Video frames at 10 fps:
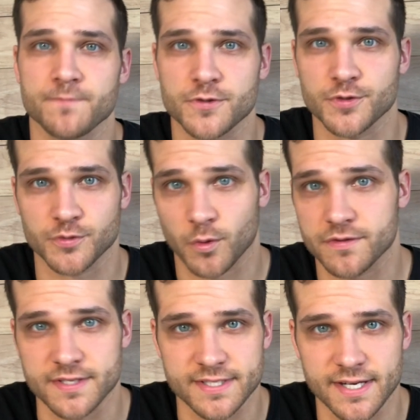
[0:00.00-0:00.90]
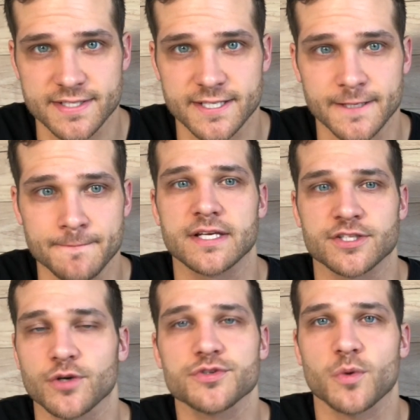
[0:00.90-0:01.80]
So it's worth discussing. It's
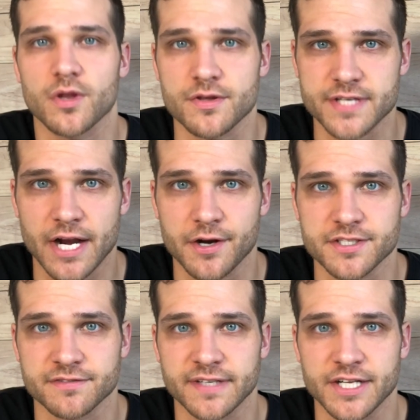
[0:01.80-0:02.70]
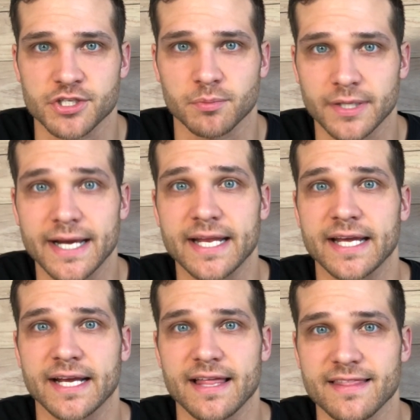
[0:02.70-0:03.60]
also one of those areas of financial planning